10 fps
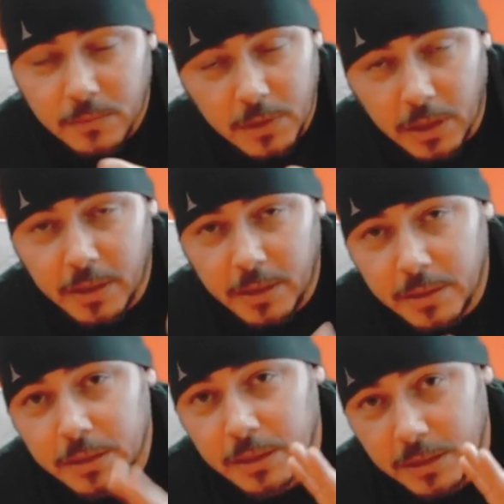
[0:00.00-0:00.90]
Look,
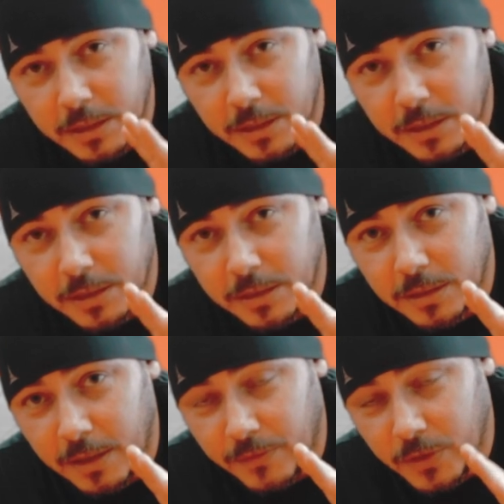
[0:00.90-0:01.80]

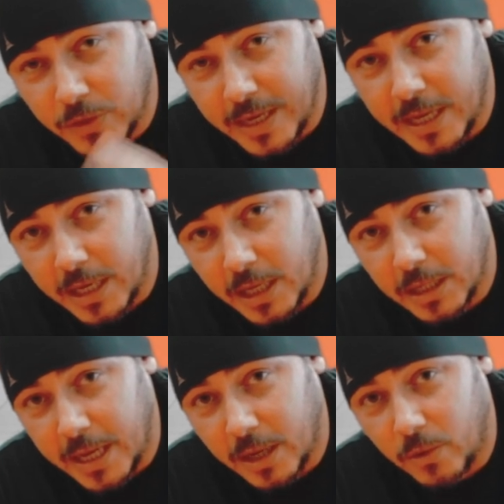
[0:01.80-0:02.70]
if you try to get
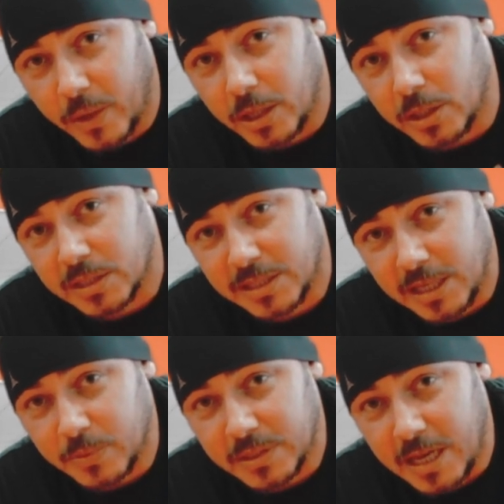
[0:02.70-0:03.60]
good at it quick and you
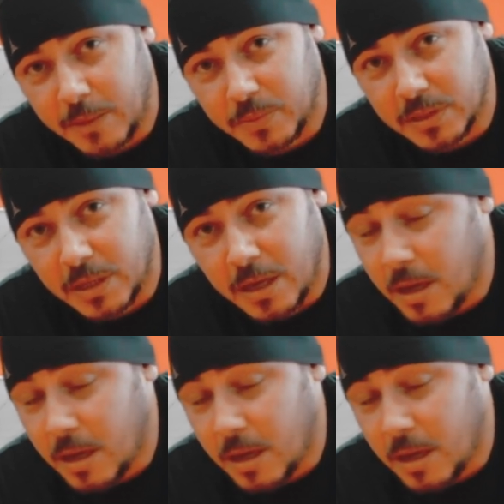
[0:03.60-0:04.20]
skip steps,